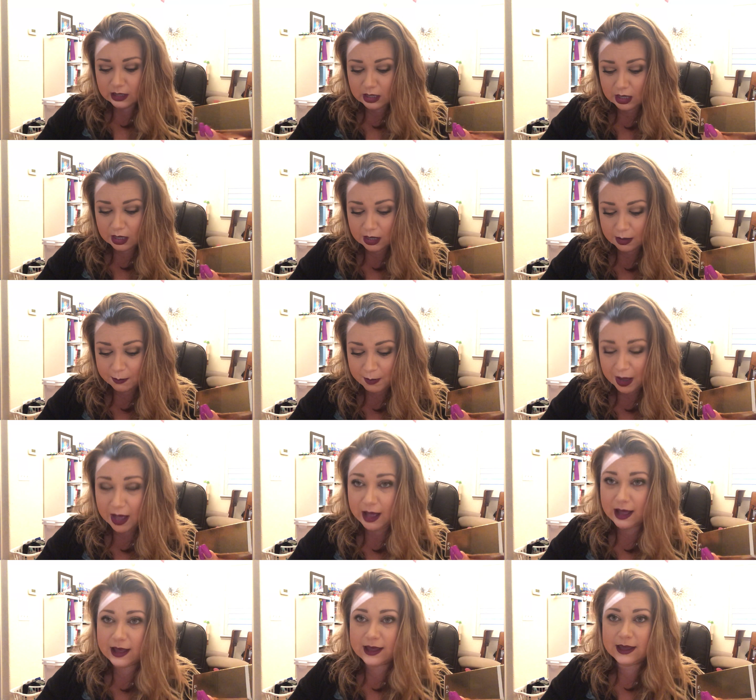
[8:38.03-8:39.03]

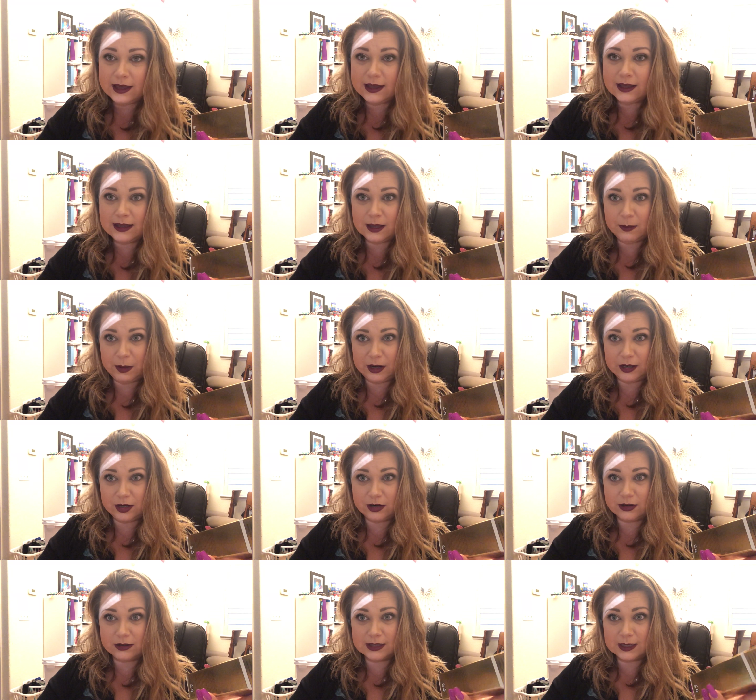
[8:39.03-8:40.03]
I get
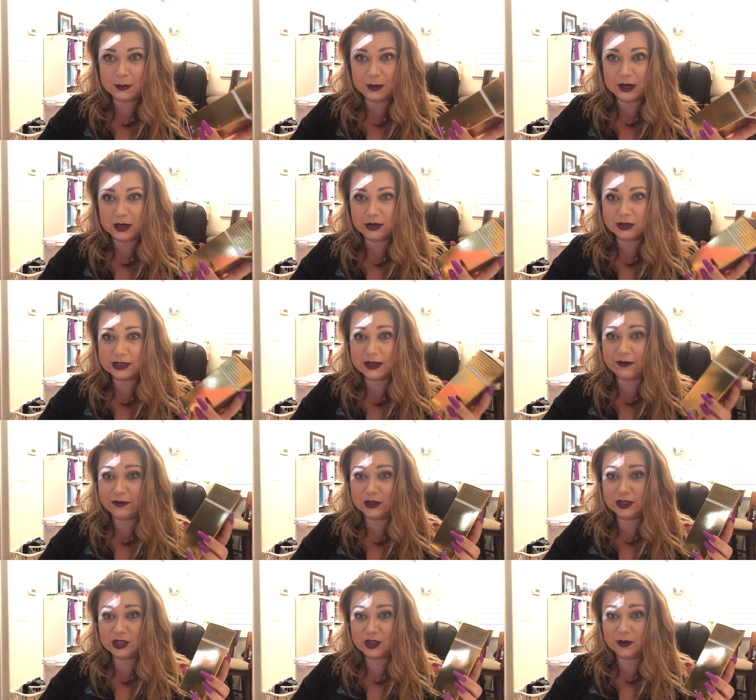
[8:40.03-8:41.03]
pedicures and manicures
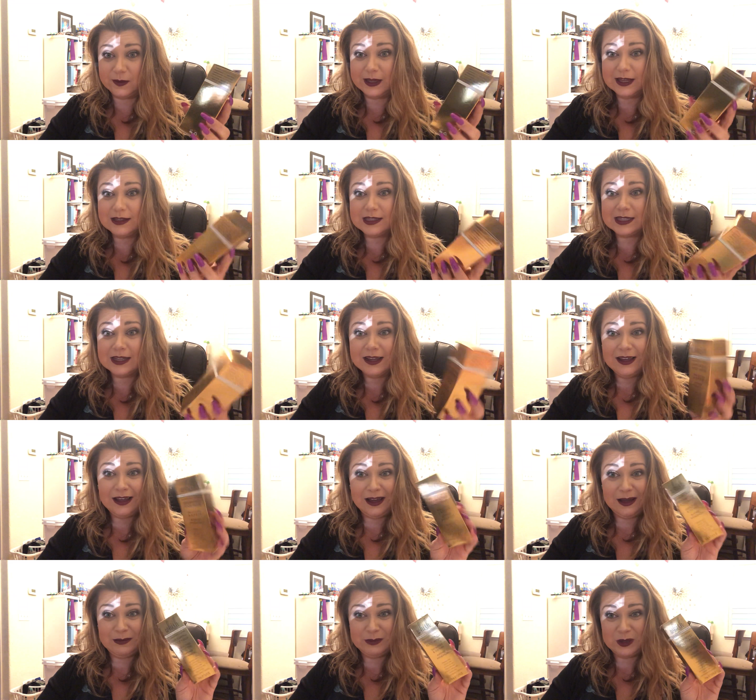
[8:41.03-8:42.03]
every 2 weeks,
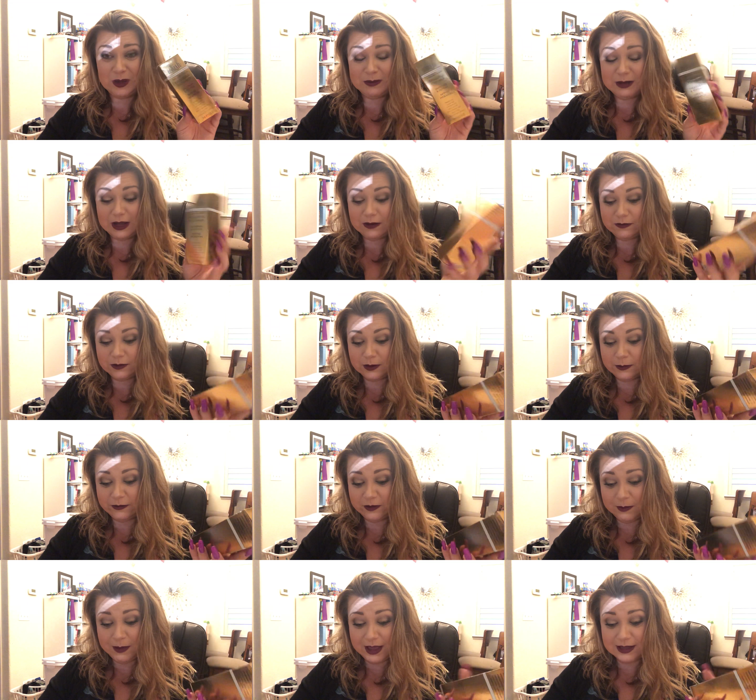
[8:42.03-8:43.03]
so I'm down for a
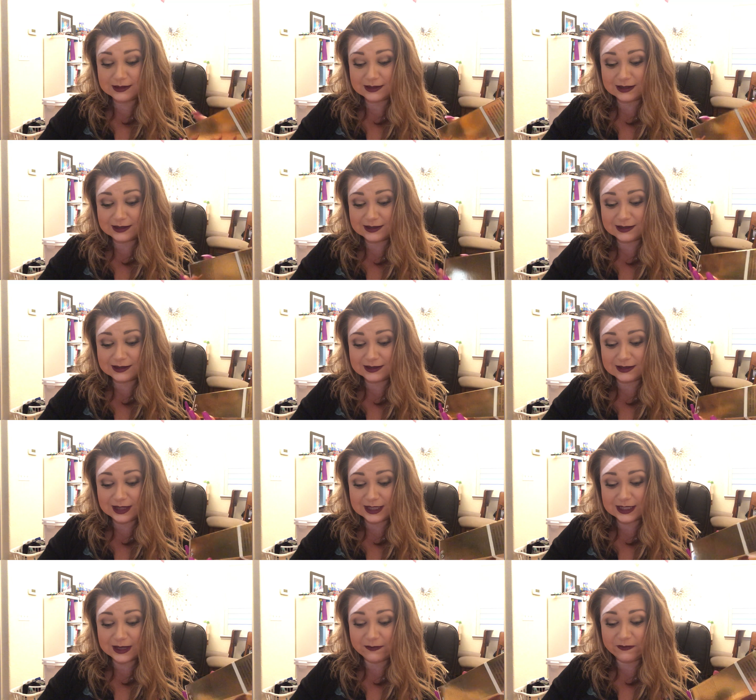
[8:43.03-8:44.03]
foot mask because
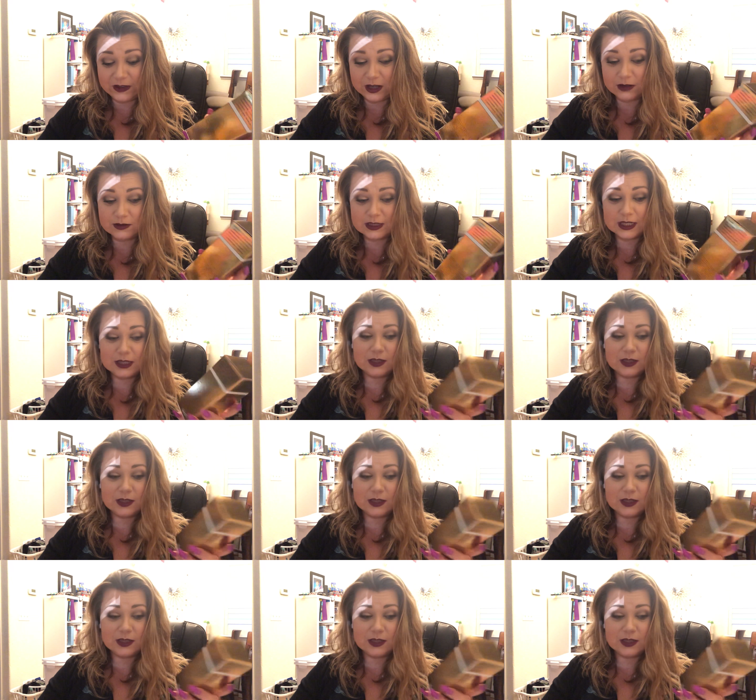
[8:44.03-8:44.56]
that's comfy cozy.